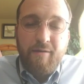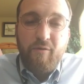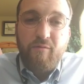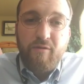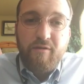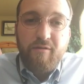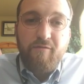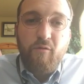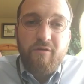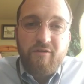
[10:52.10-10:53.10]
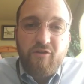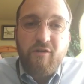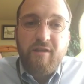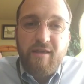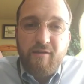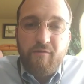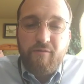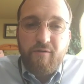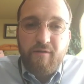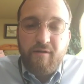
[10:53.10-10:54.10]
we really look forward to turning that
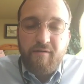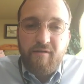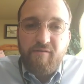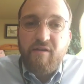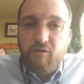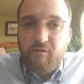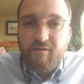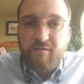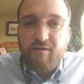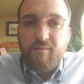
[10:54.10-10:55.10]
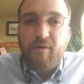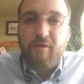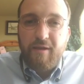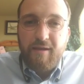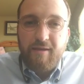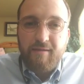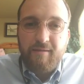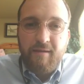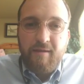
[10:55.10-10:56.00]
over eventually to the community and